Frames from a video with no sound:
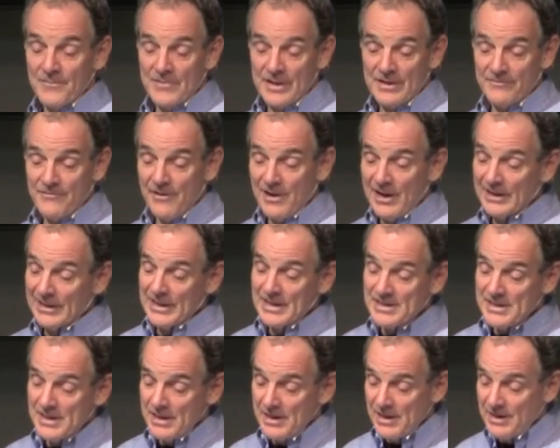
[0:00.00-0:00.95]
Then
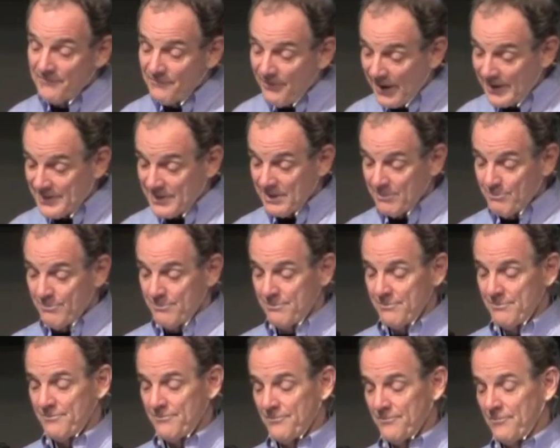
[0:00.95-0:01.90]
finally, invite them.
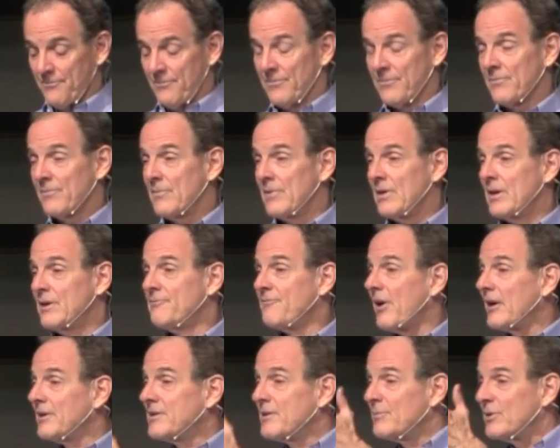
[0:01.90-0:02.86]

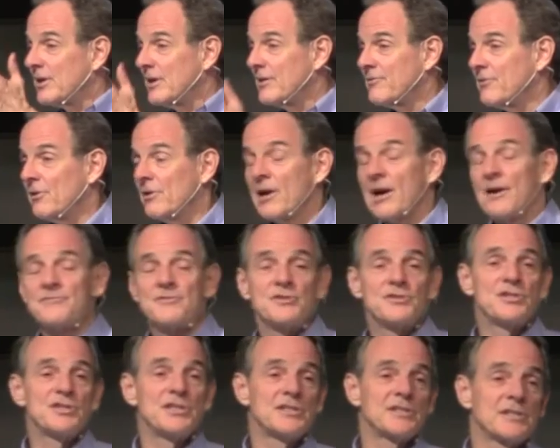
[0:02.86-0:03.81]
Invite them to give their life
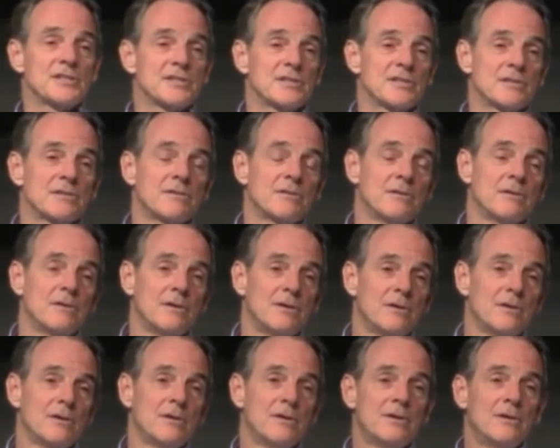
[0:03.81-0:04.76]
to Jesus.
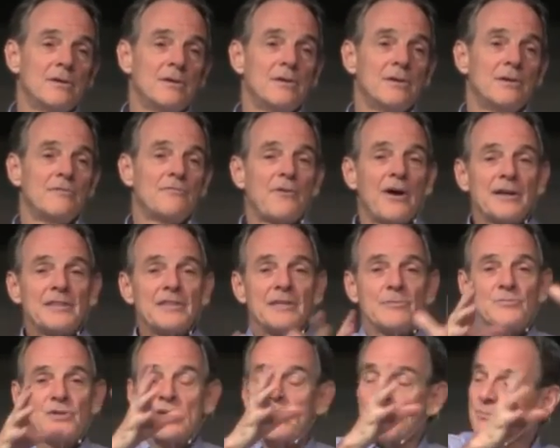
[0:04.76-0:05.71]
Invite
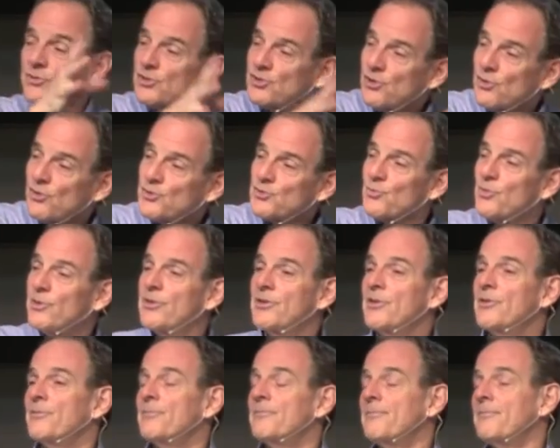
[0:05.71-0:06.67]
them to come to church with
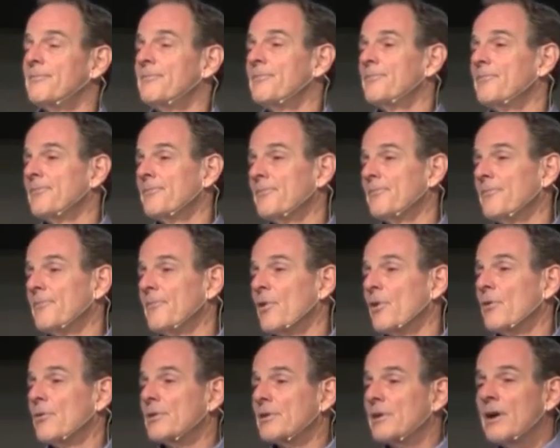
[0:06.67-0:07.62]
you
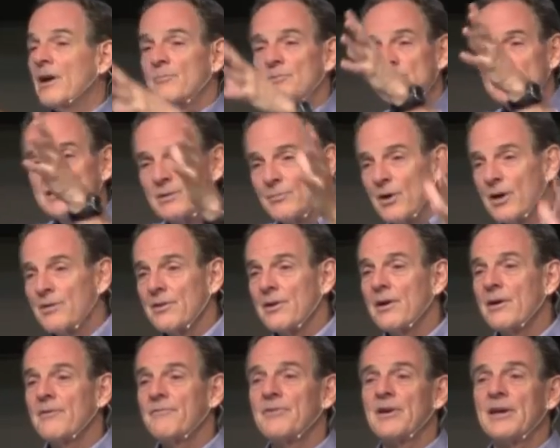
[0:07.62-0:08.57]
or to come to some
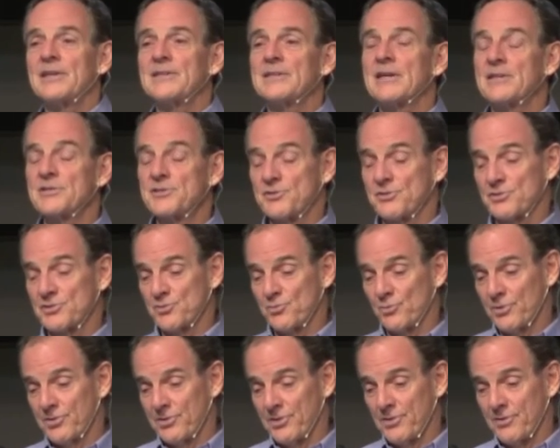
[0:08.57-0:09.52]
other event at
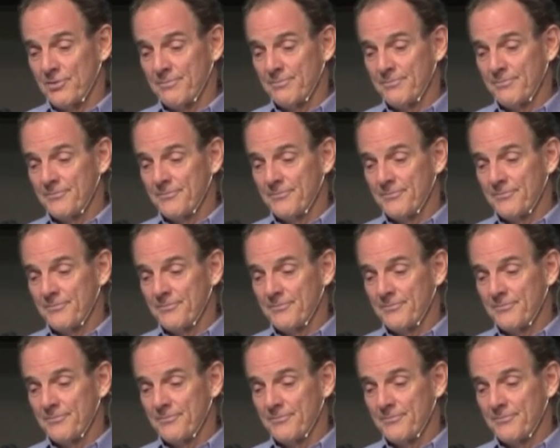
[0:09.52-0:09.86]
church with you